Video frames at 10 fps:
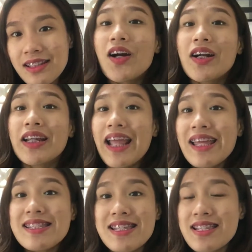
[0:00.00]
Her
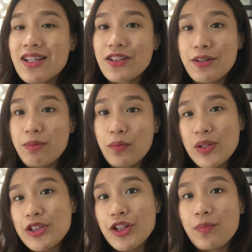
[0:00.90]
gaze is another
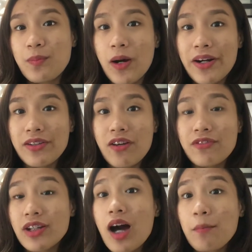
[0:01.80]
bewitching part of
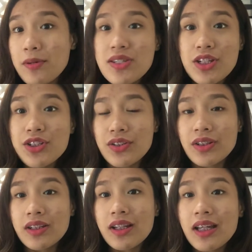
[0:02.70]
the composition.